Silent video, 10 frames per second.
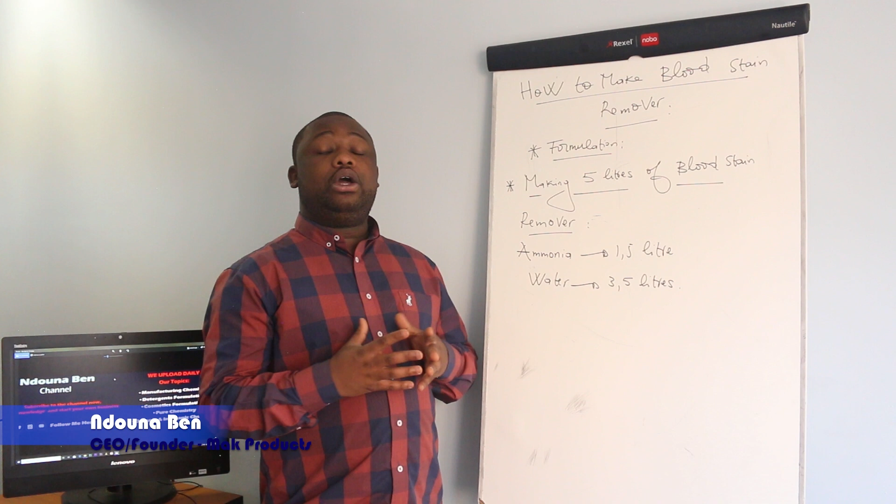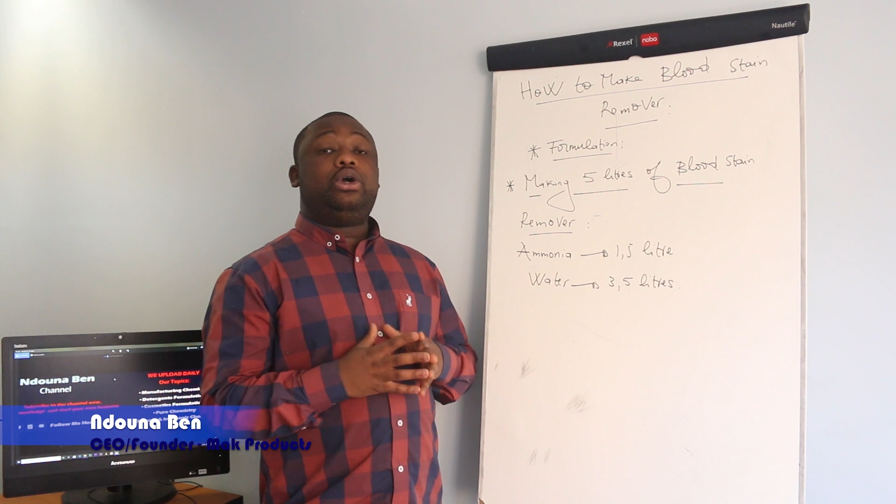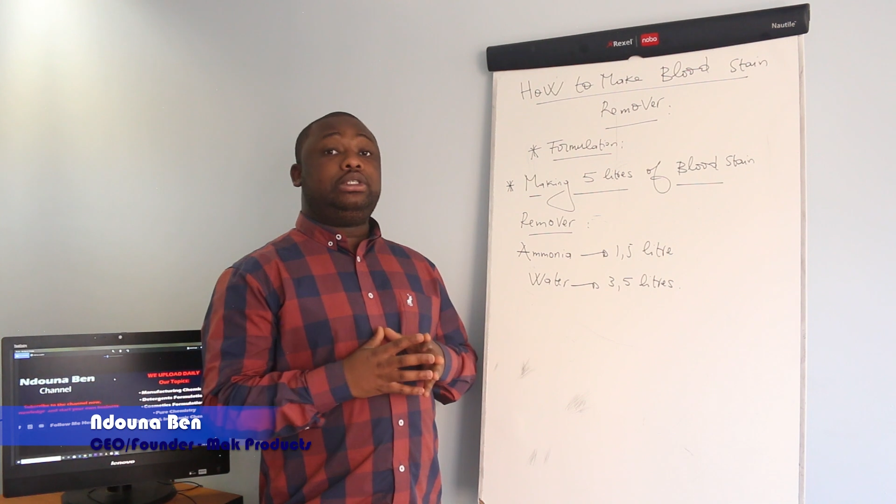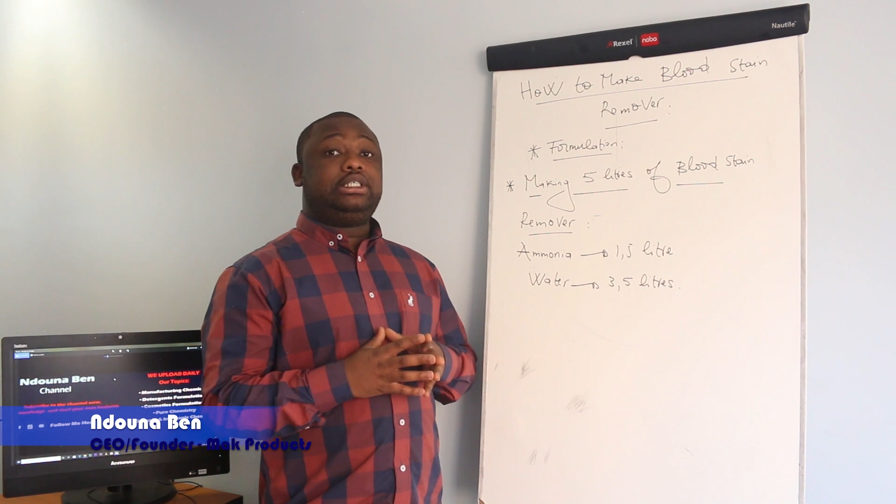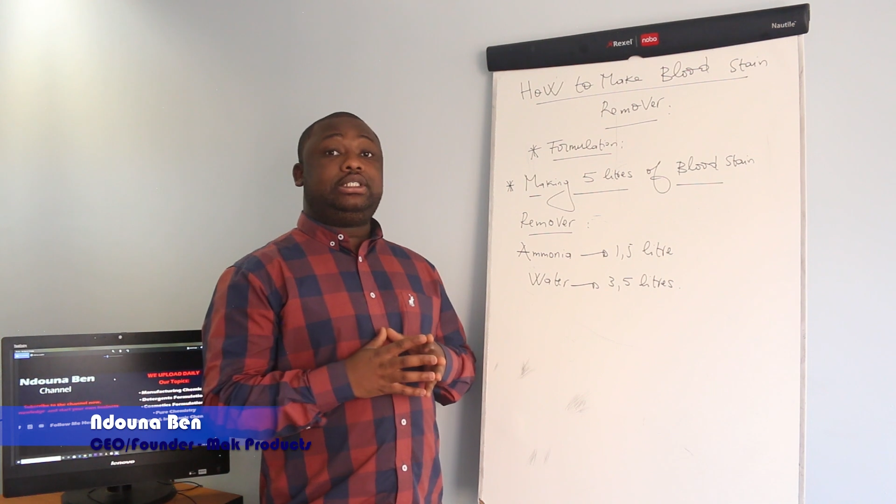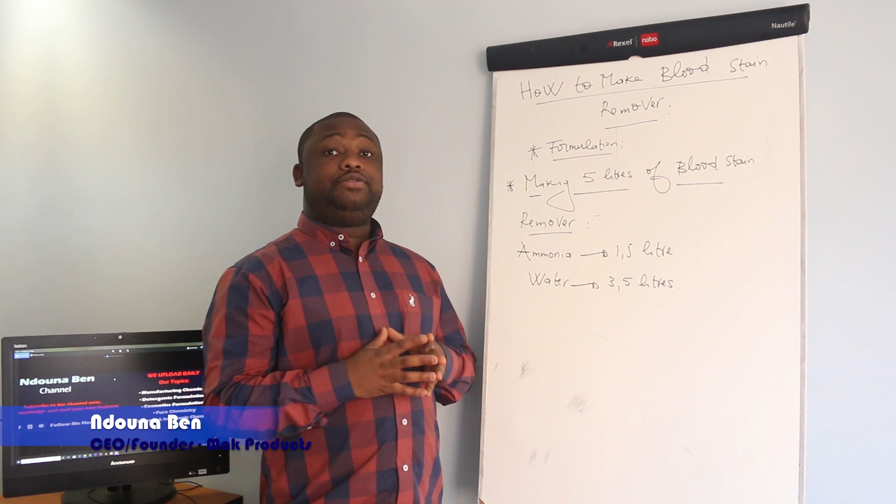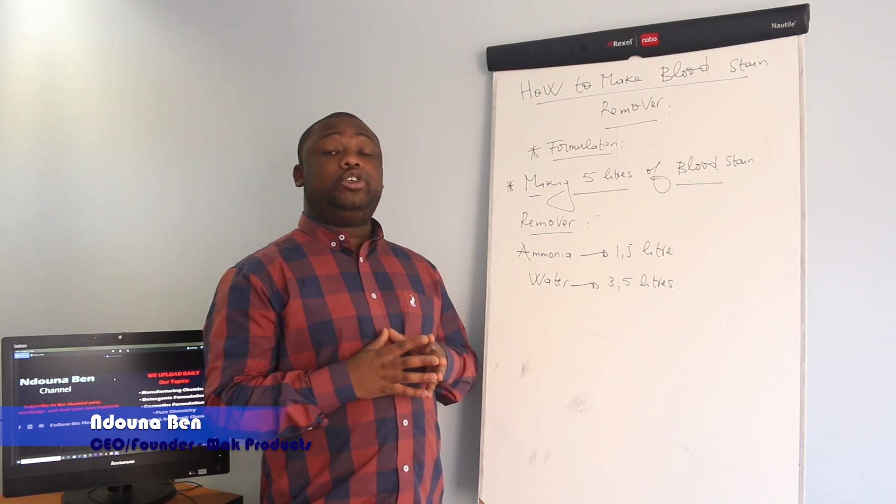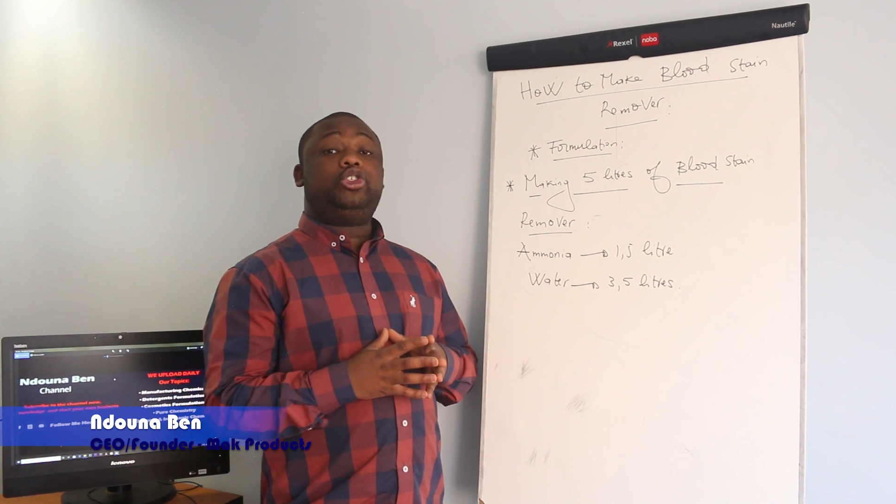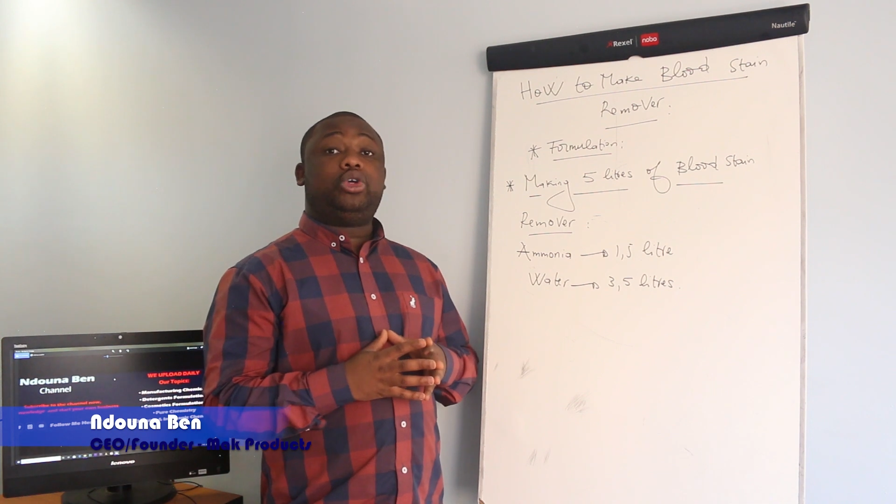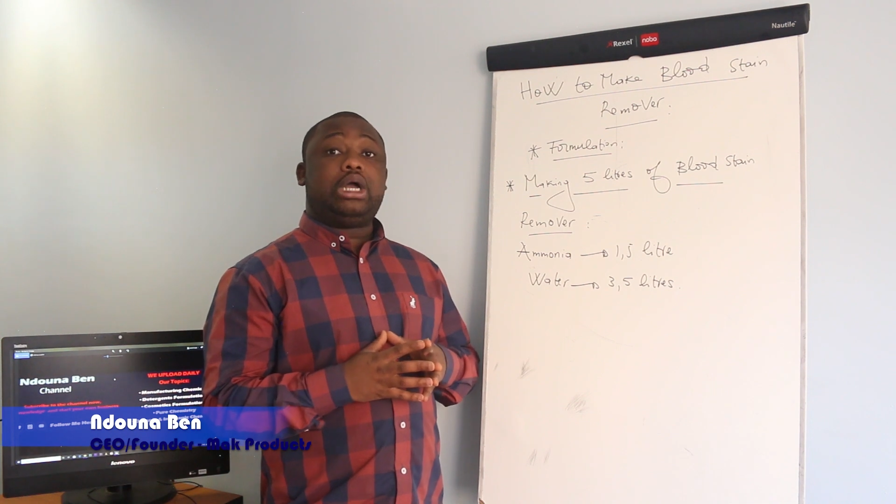On this
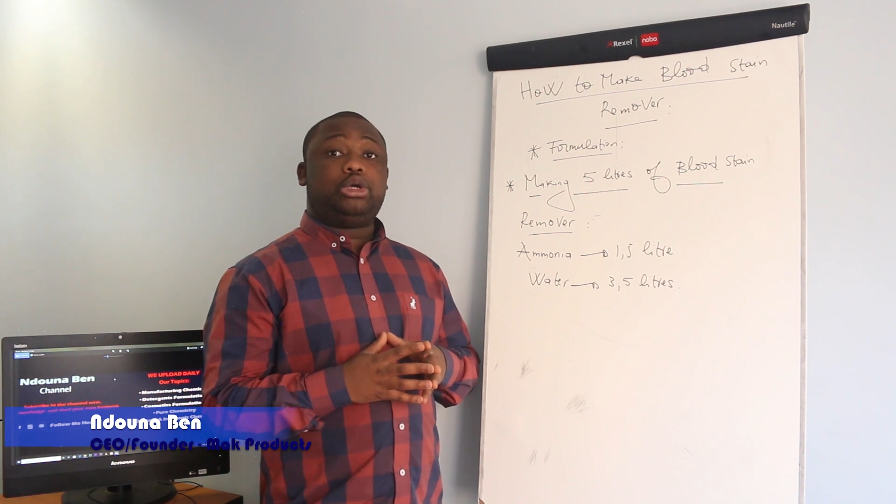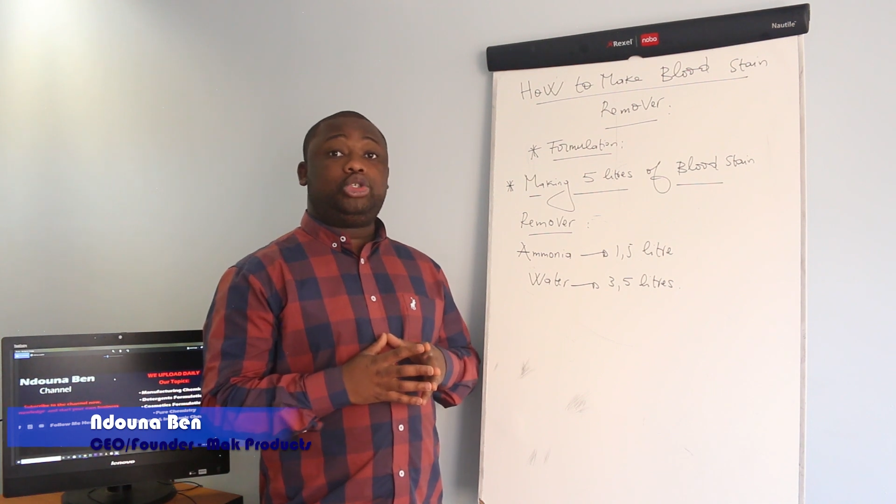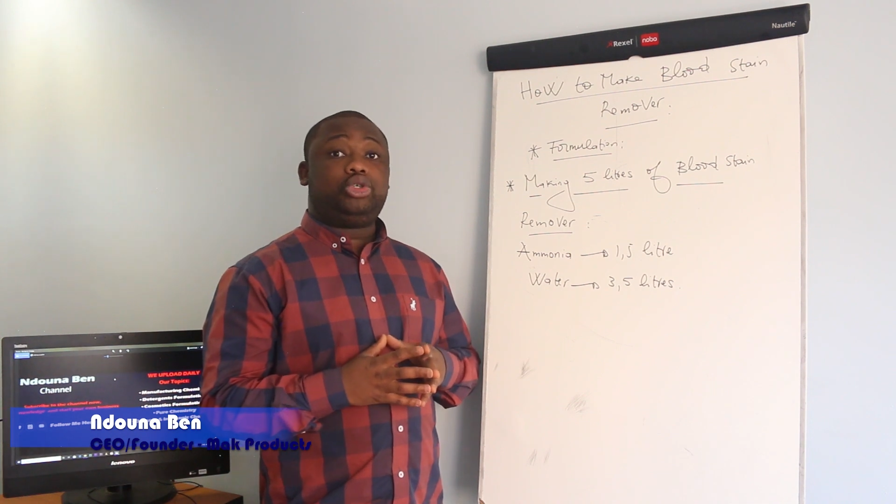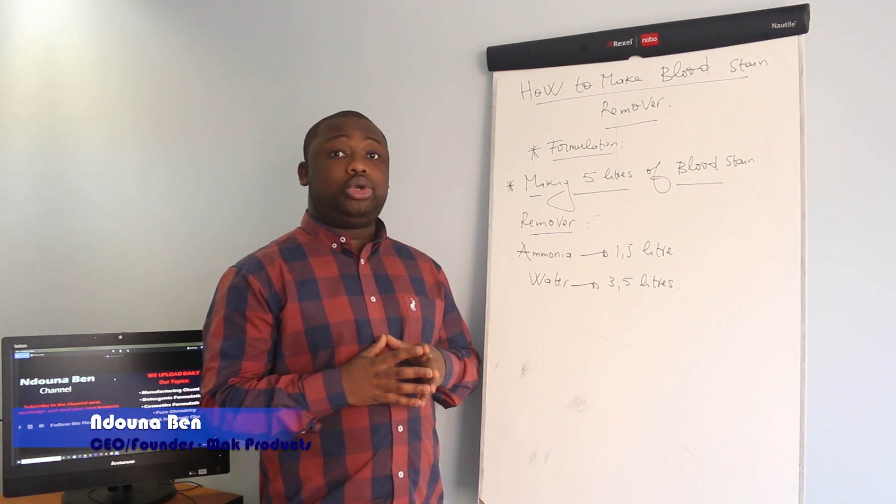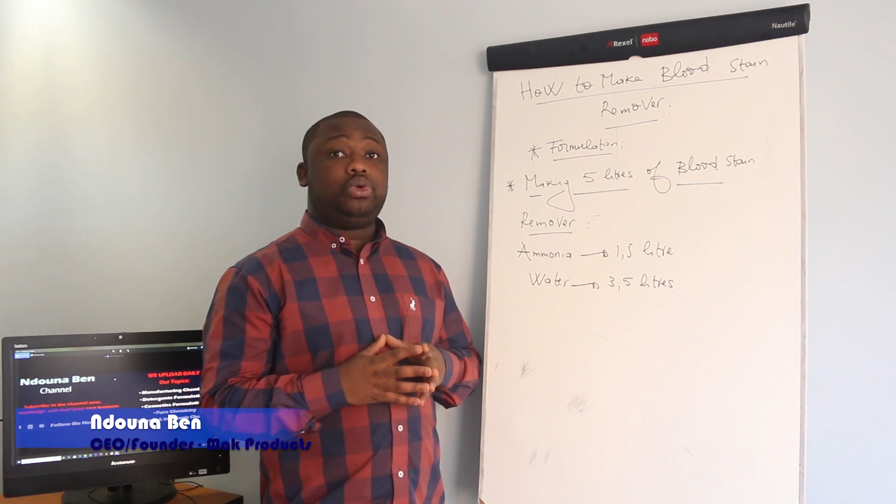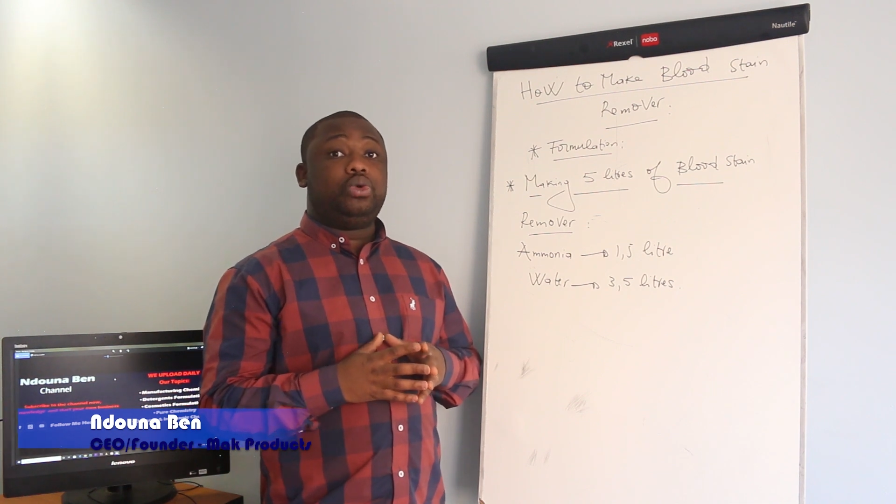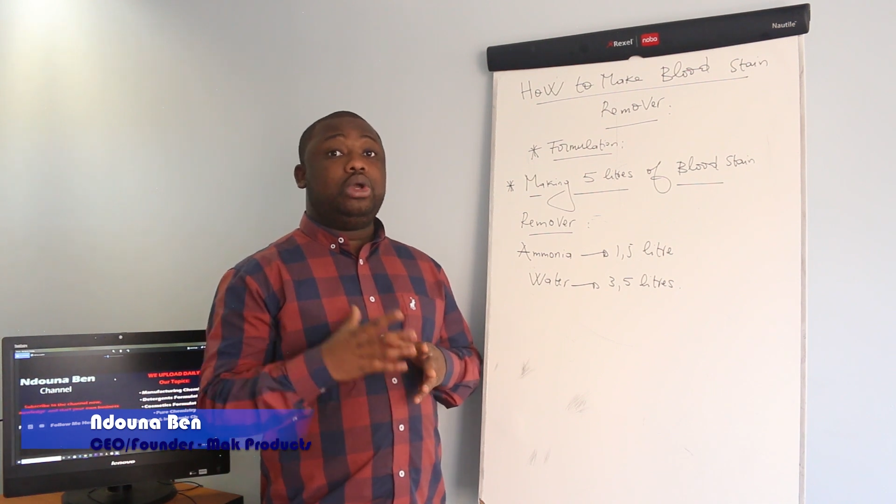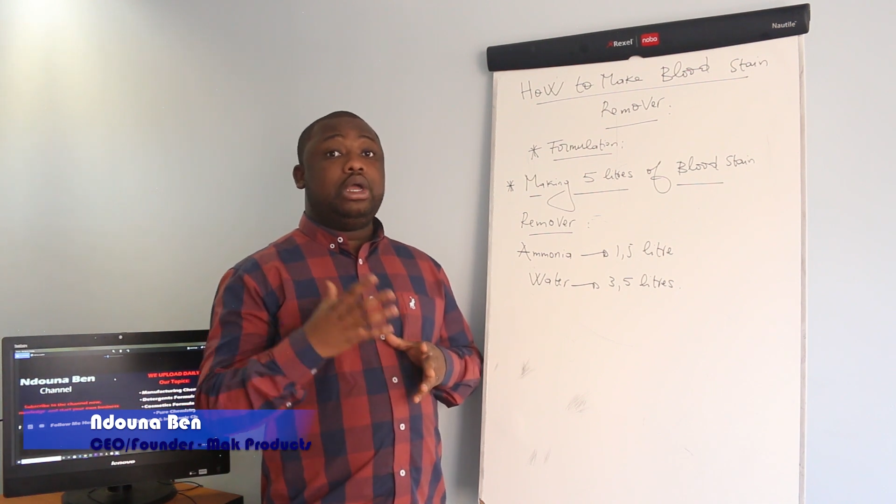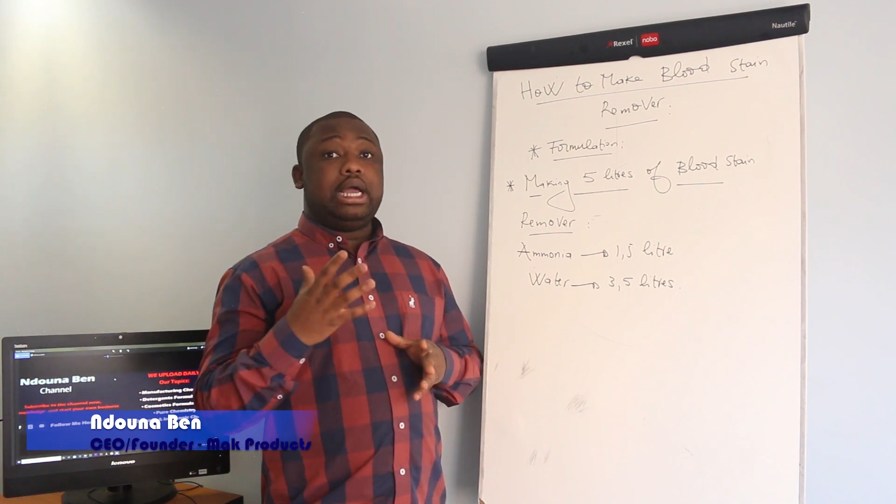video I'll show you